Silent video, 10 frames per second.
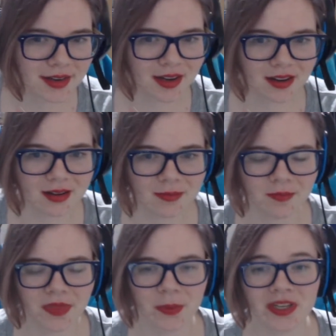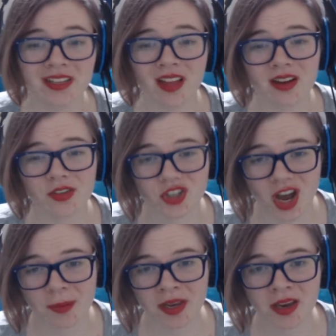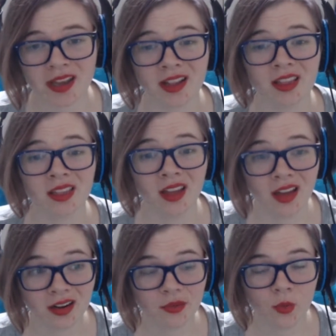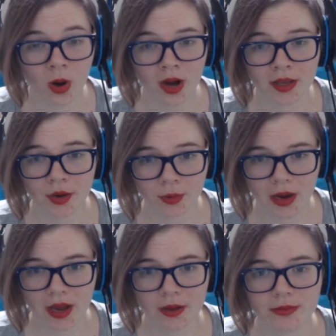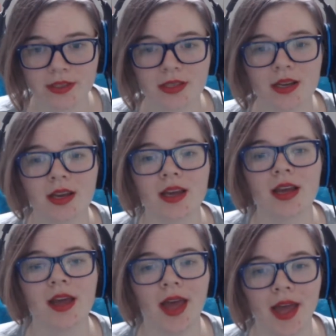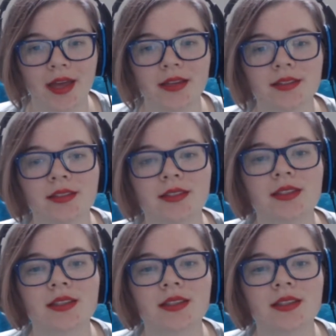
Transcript: Um, we did a lot of shopping and a lot of walking around and